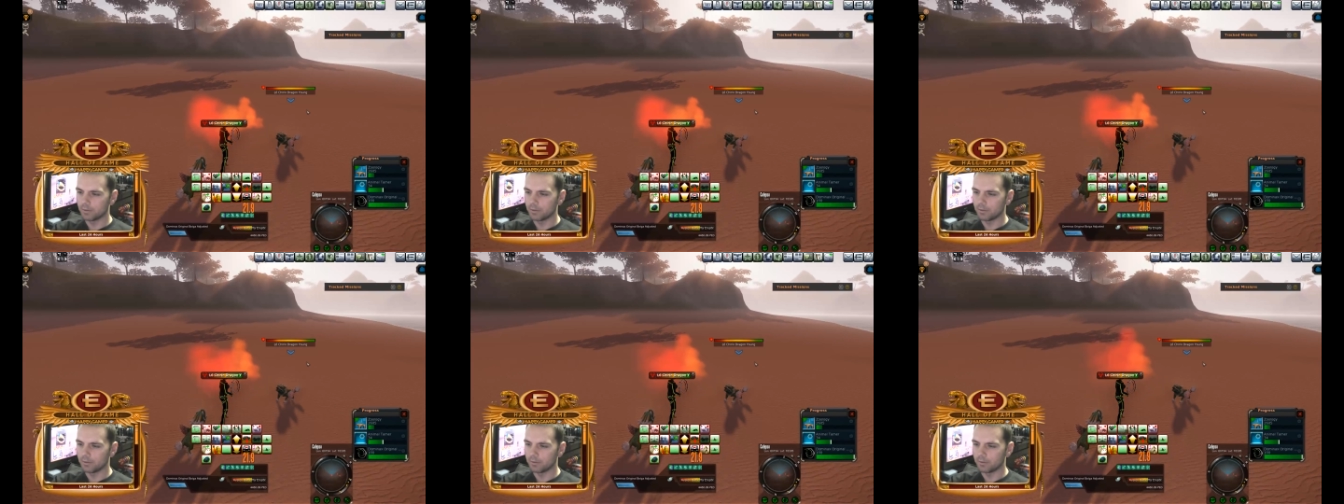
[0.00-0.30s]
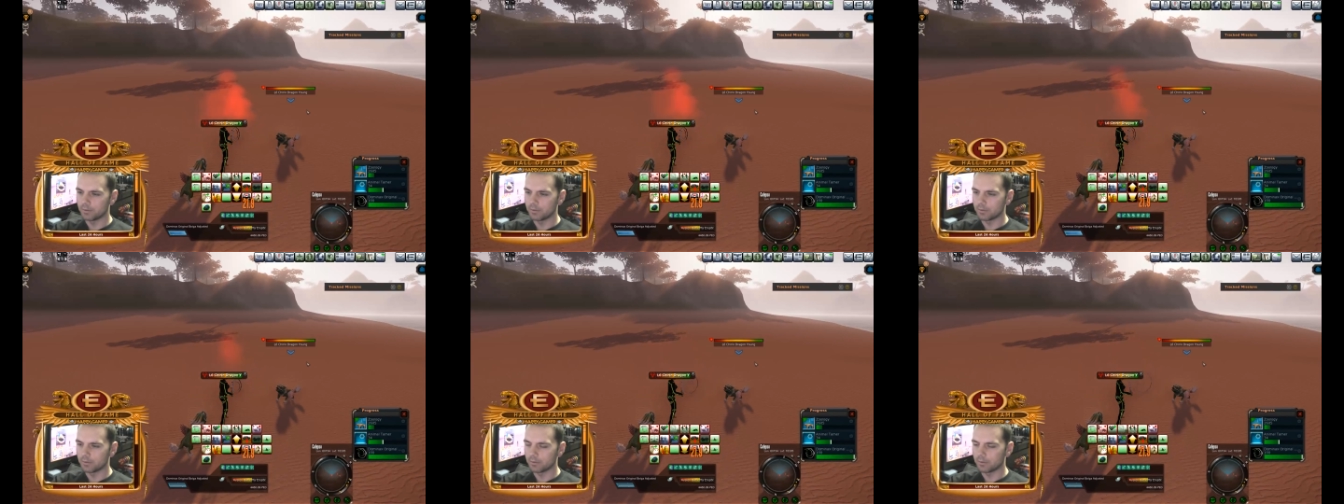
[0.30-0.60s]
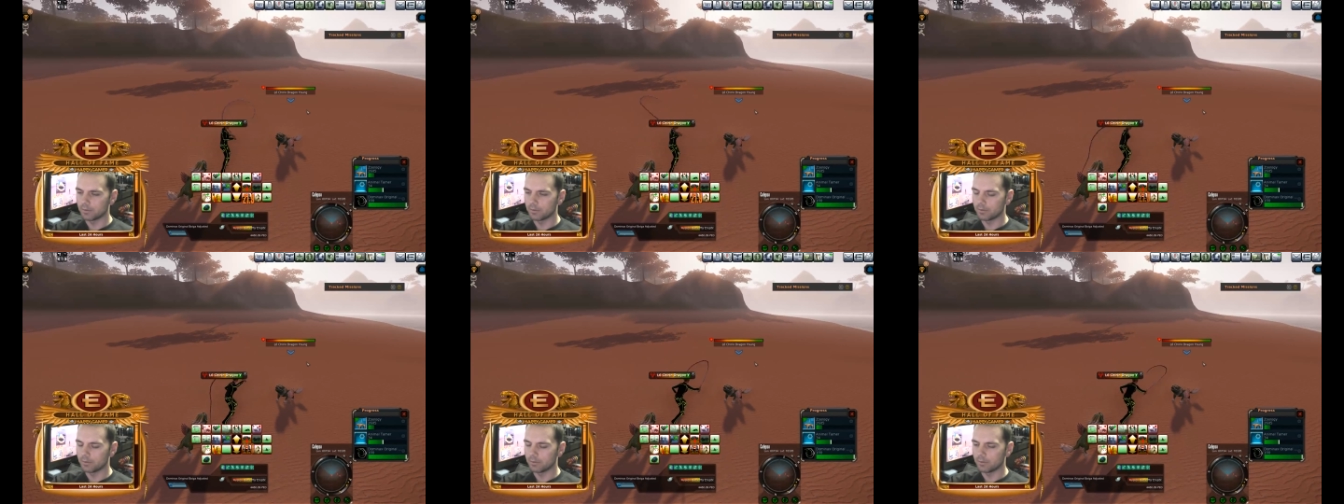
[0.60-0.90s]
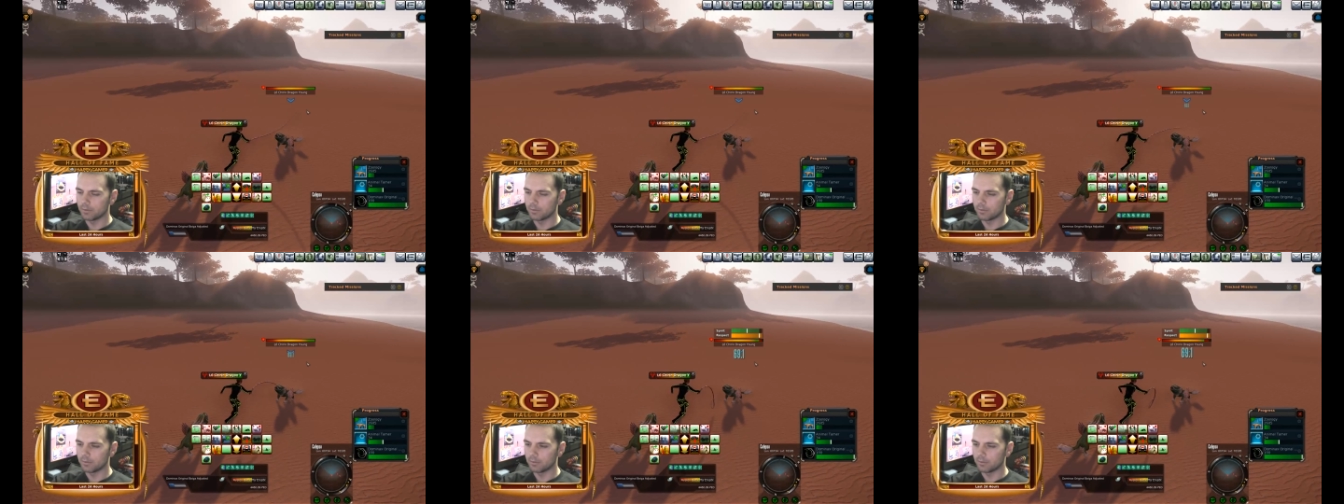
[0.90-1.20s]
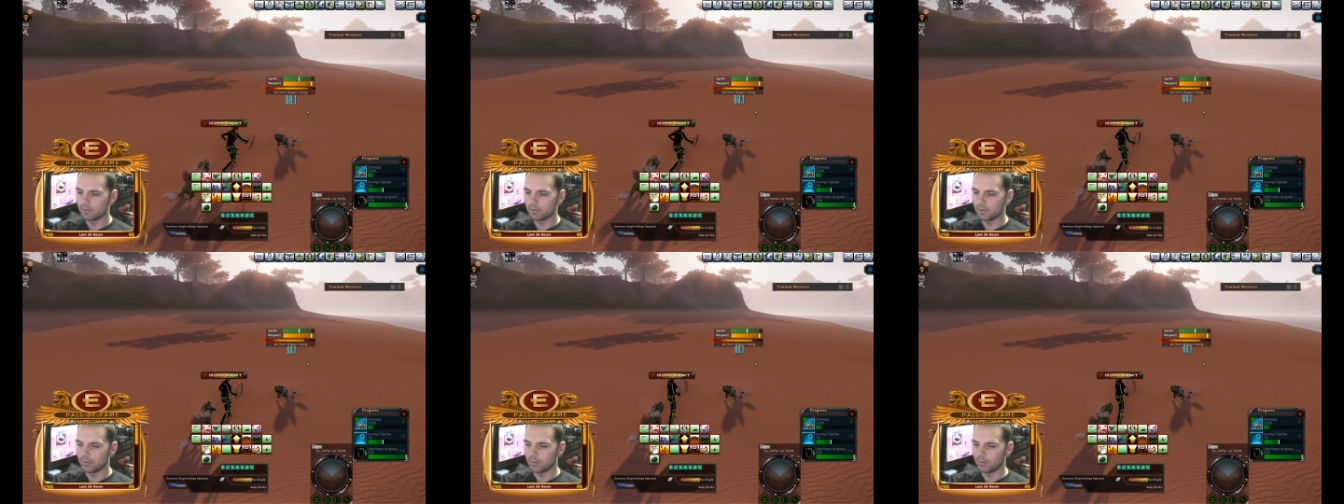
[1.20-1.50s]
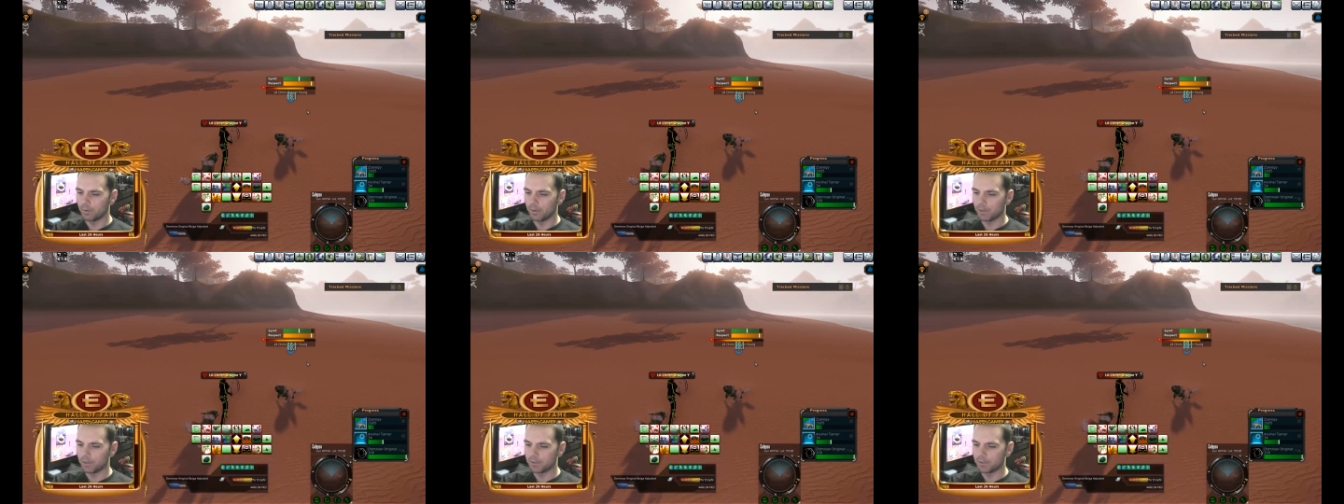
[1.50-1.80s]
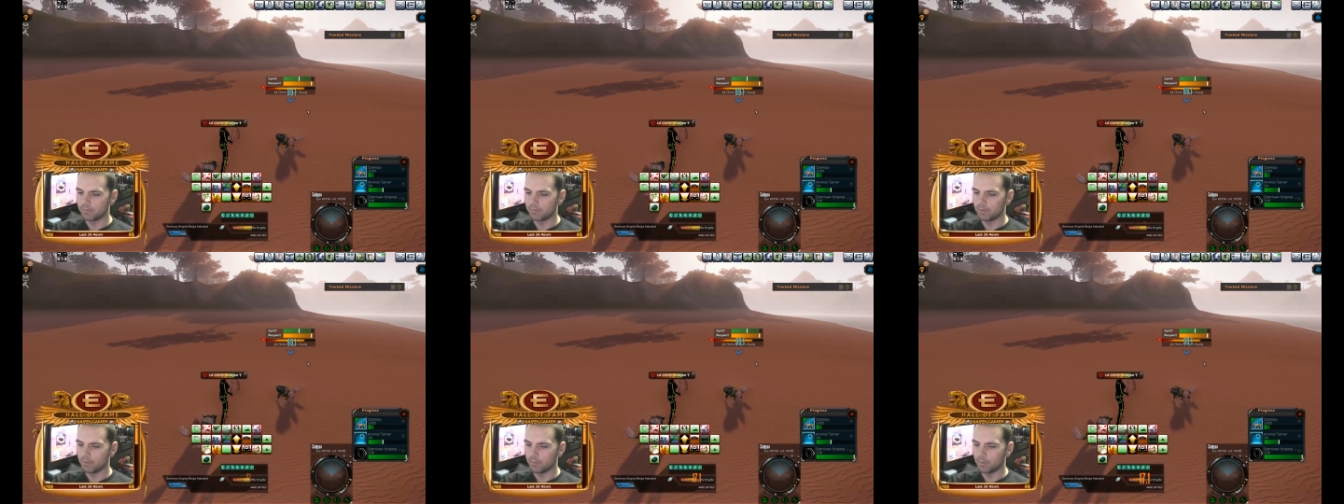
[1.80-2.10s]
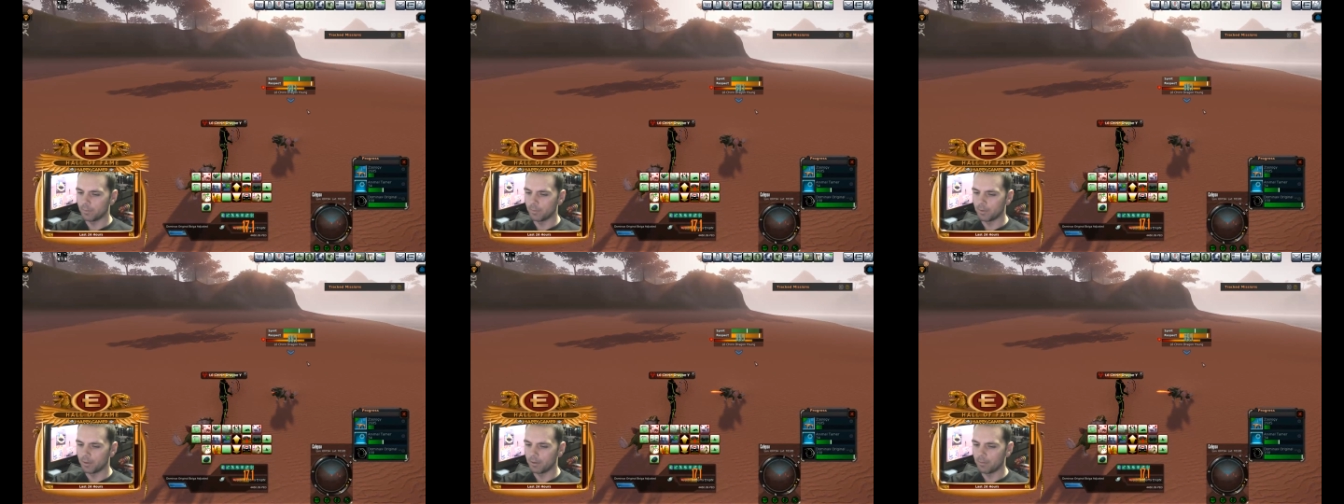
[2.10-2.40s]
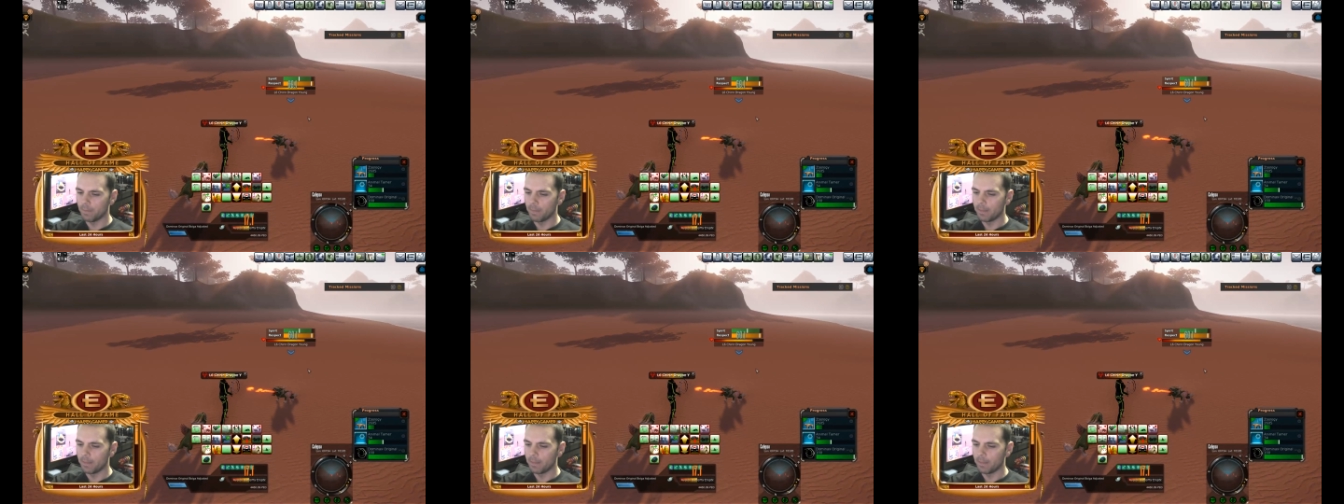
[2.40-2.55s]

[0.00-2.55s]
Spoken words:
in a way saving me money.